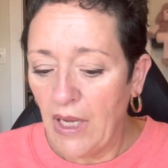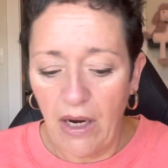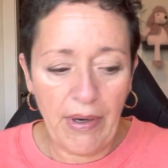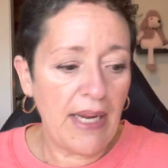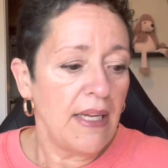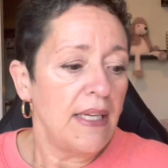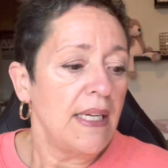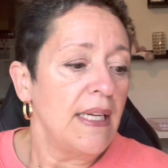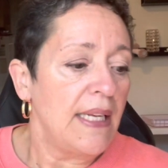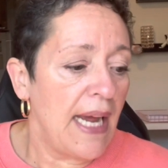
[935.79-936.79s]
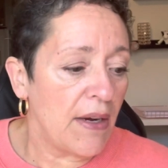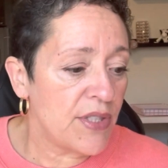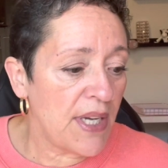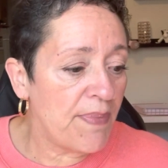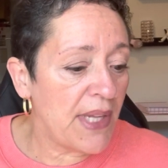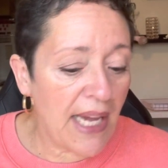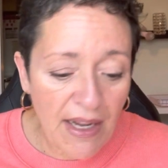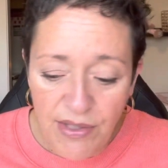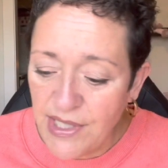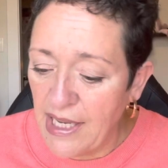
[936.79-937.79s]
All right. Now, something
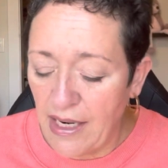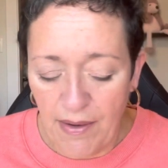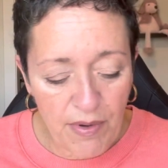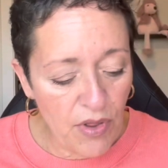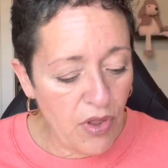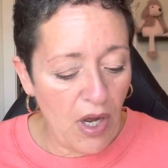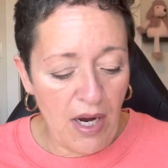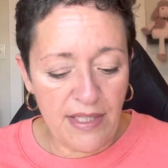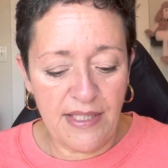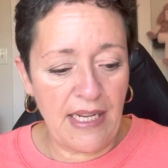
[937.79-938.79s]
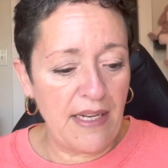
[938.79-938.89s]
else that I lost,